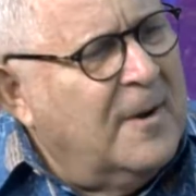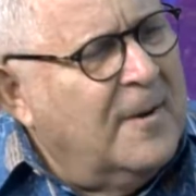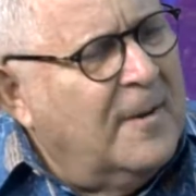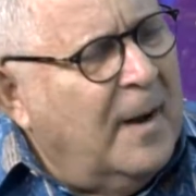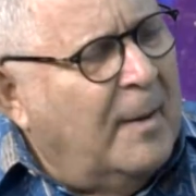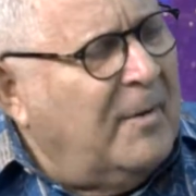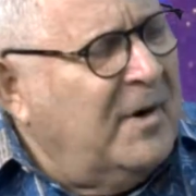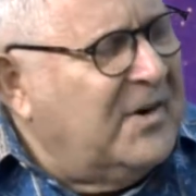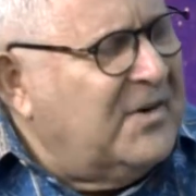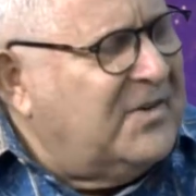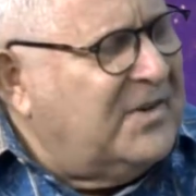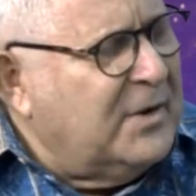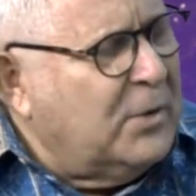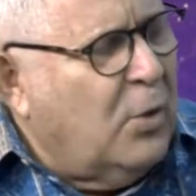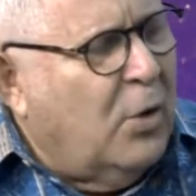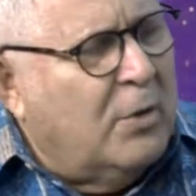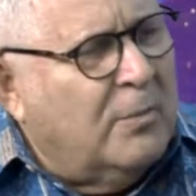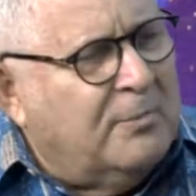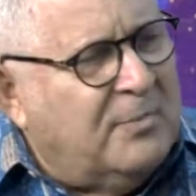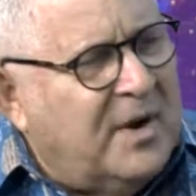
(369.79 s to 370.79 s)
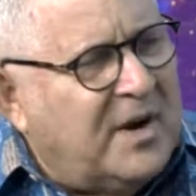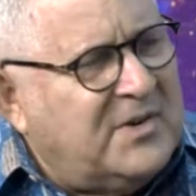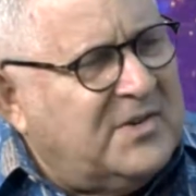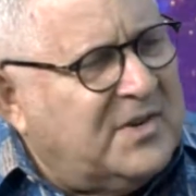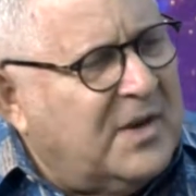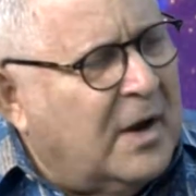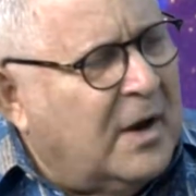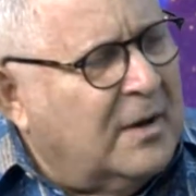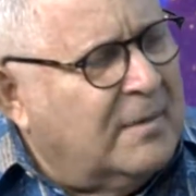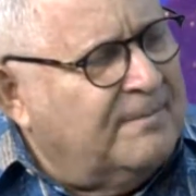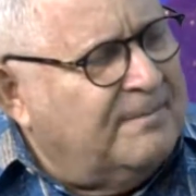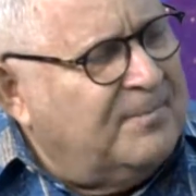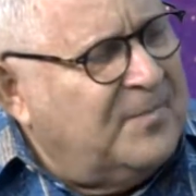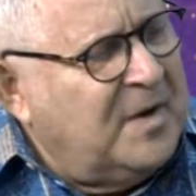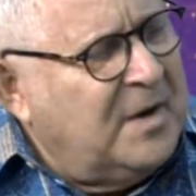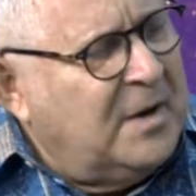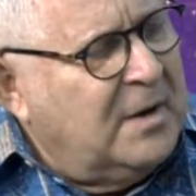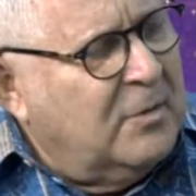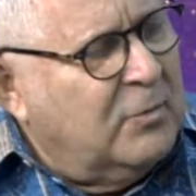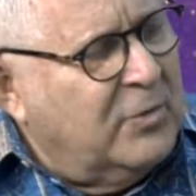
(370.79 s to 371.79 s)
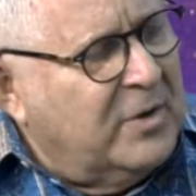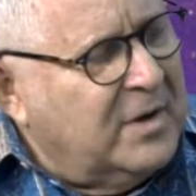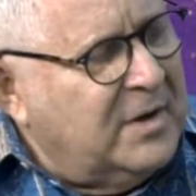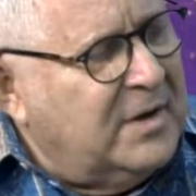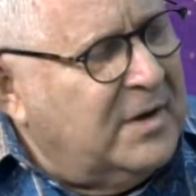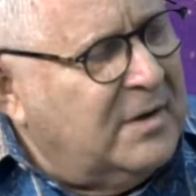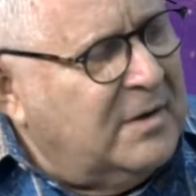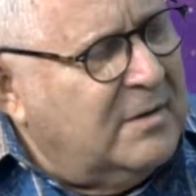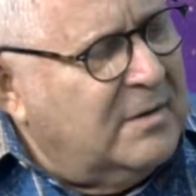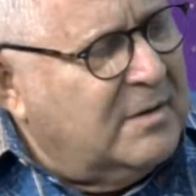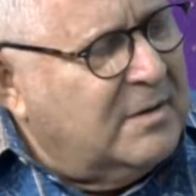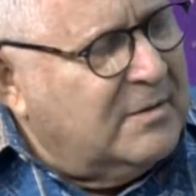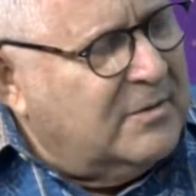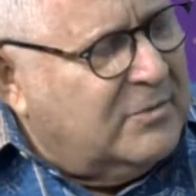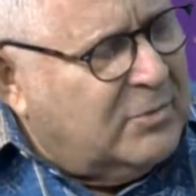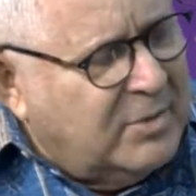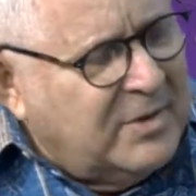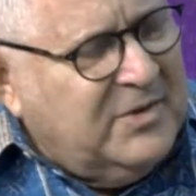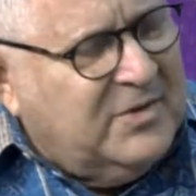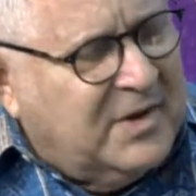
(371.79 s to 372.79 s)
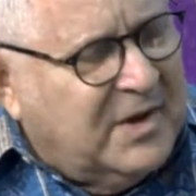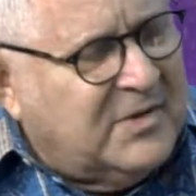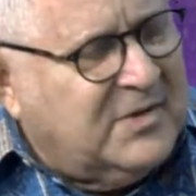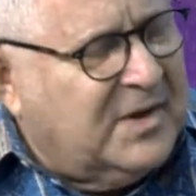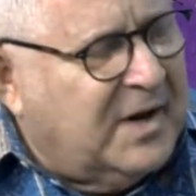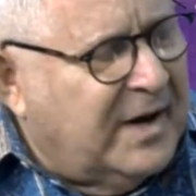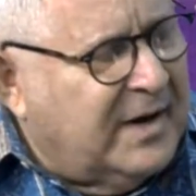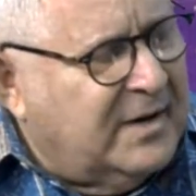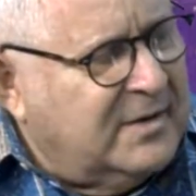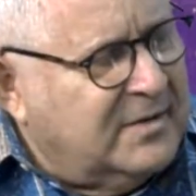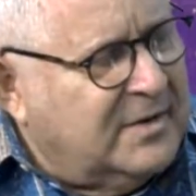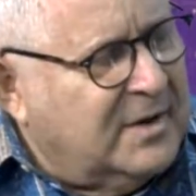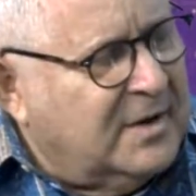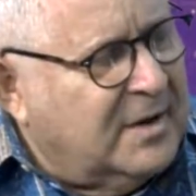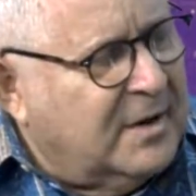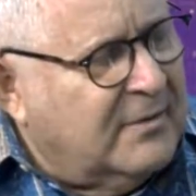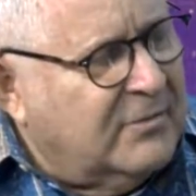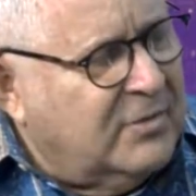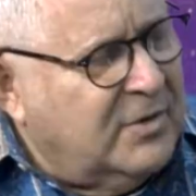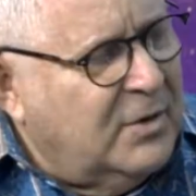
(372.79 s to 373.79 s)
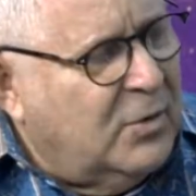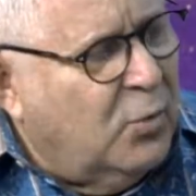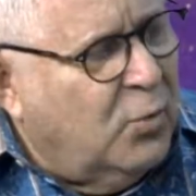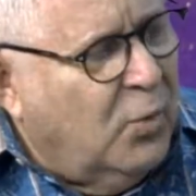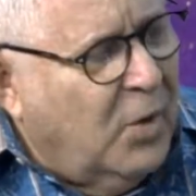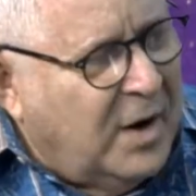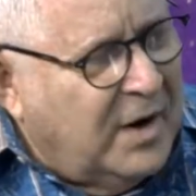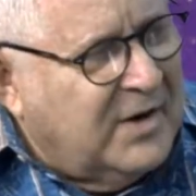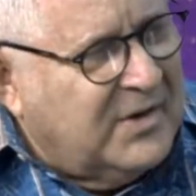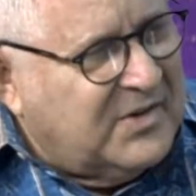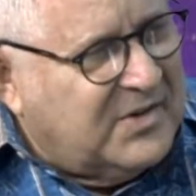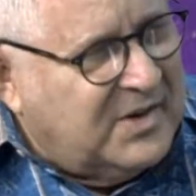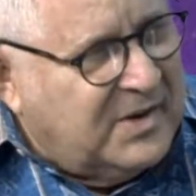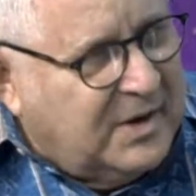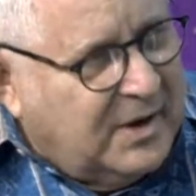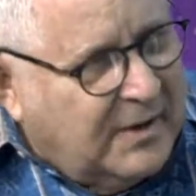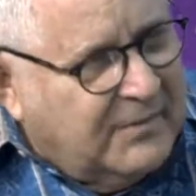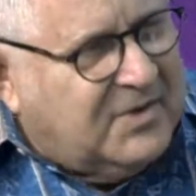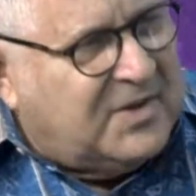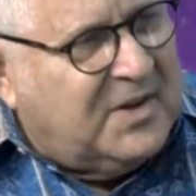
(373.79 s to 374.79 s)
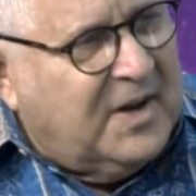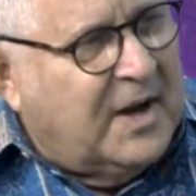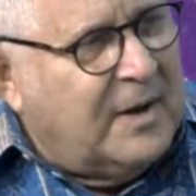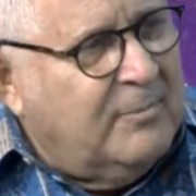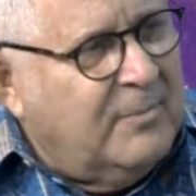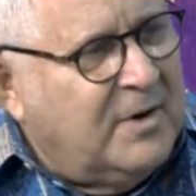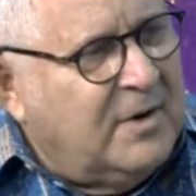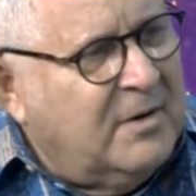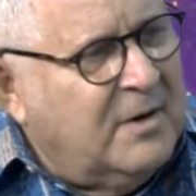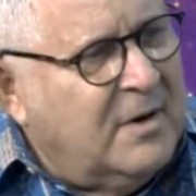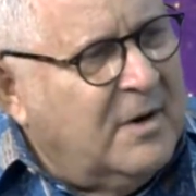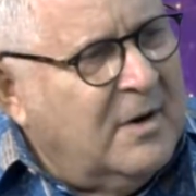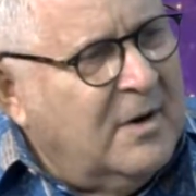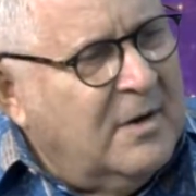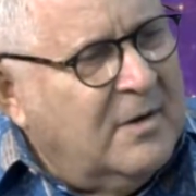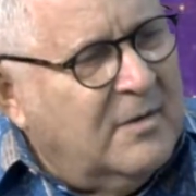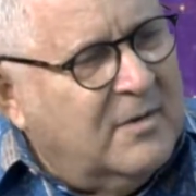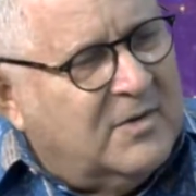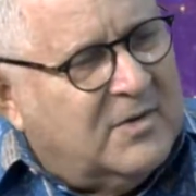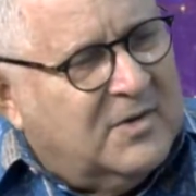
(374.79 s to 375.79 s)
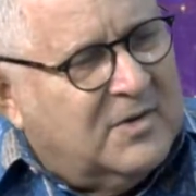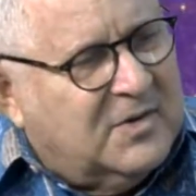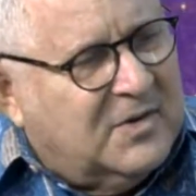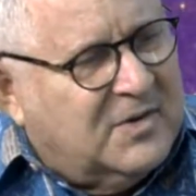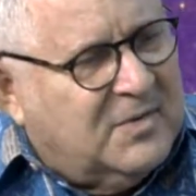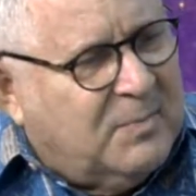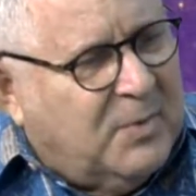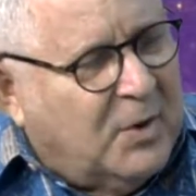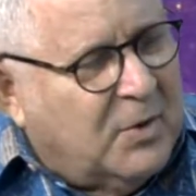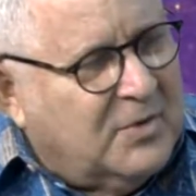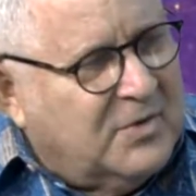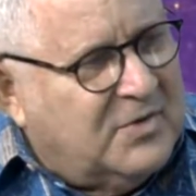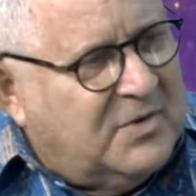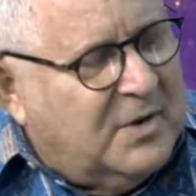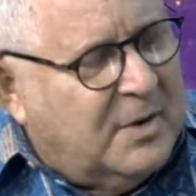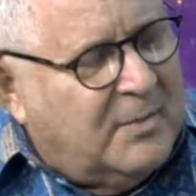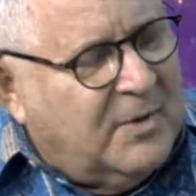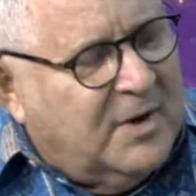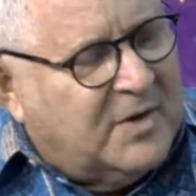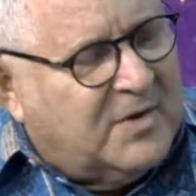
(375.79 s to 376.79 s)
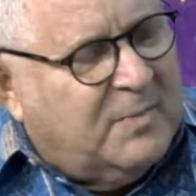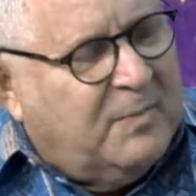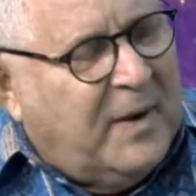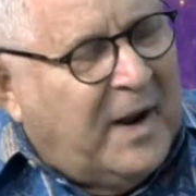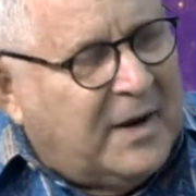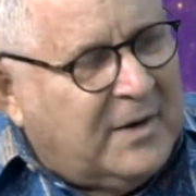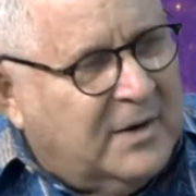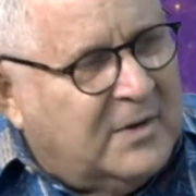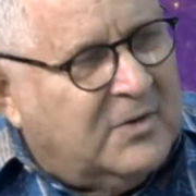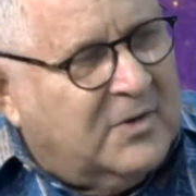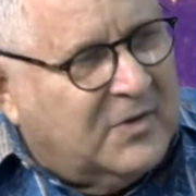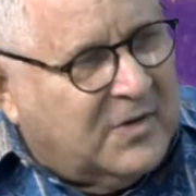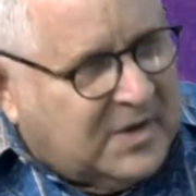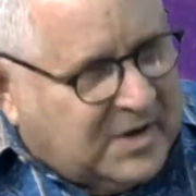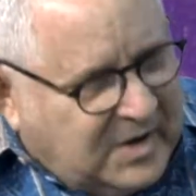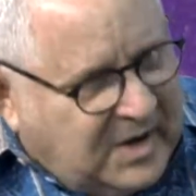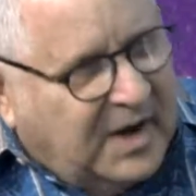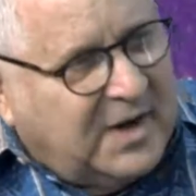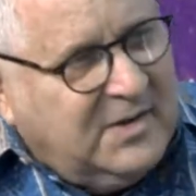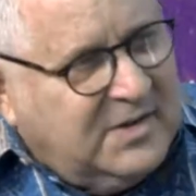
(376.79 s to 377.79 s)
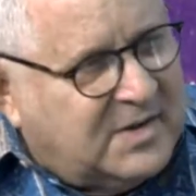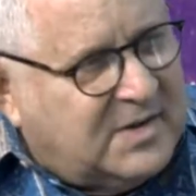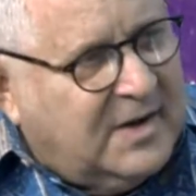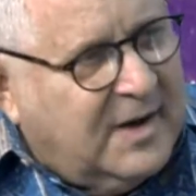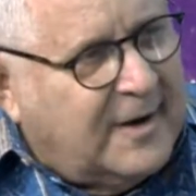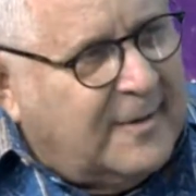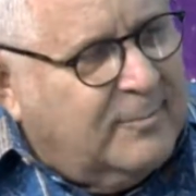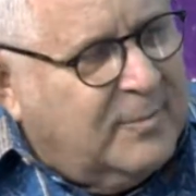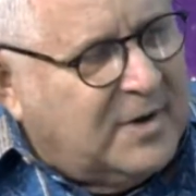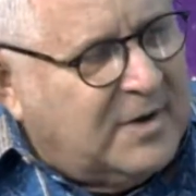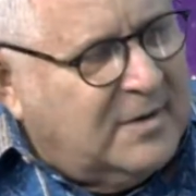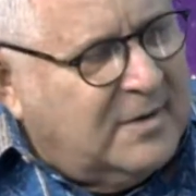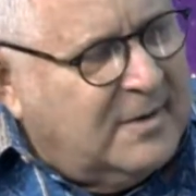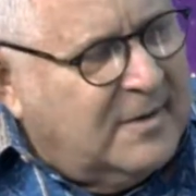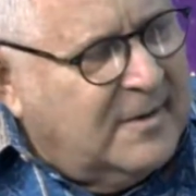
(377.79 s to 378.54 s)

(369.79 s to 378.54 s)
I mean, it's still all based on really three things that I can think of. One is the if statement, which is expanded to the case statement.